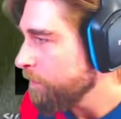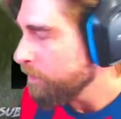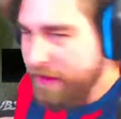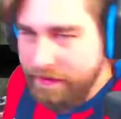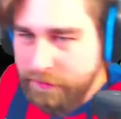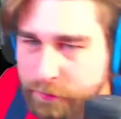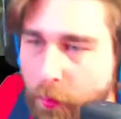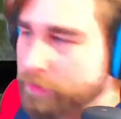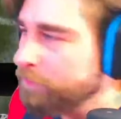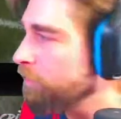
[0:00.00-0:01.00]
the saddest
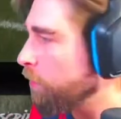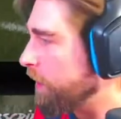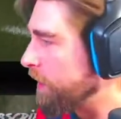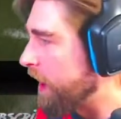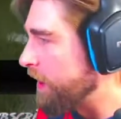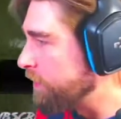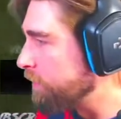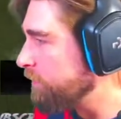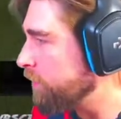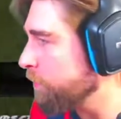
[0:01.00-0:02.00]
sports story on
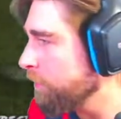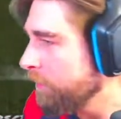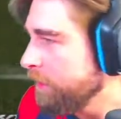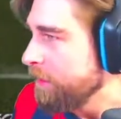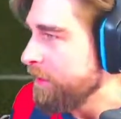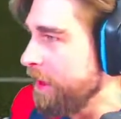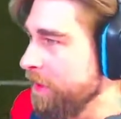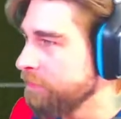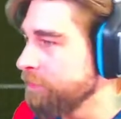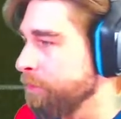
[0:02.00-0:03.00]
YouTube. Now,
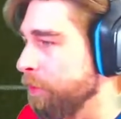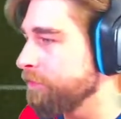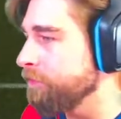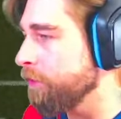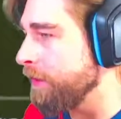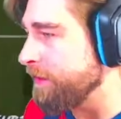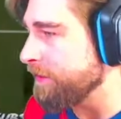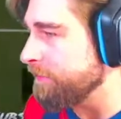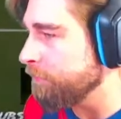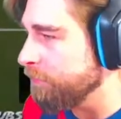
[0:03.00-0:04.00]
this sports story
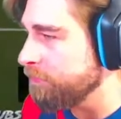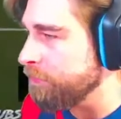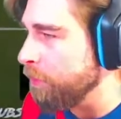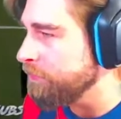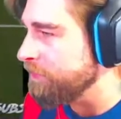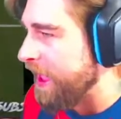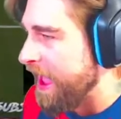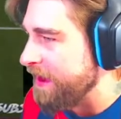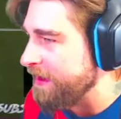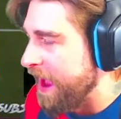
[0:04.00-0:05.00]
was so
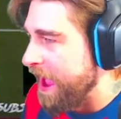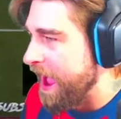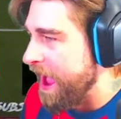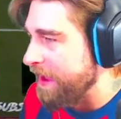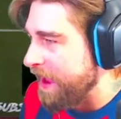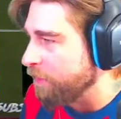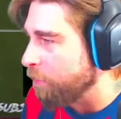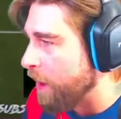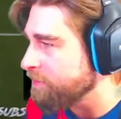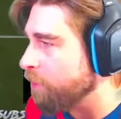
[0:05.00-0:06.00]
sad. I, I, I had to
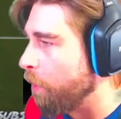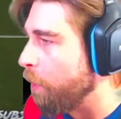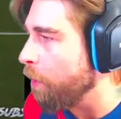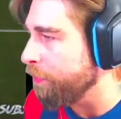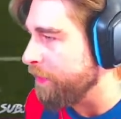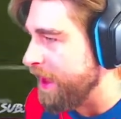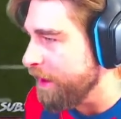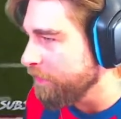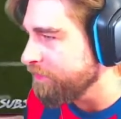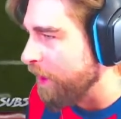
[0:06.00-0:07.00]
watch the whole thing. And
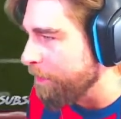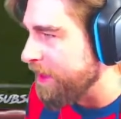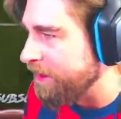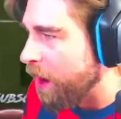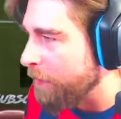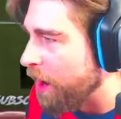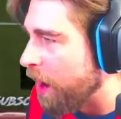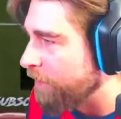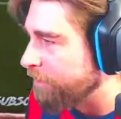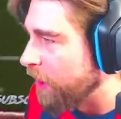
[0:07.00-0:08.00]
it was something, it caught me
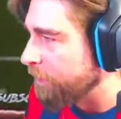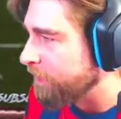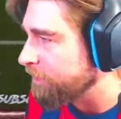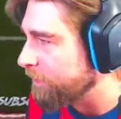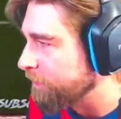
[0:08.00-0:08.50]
off guard because I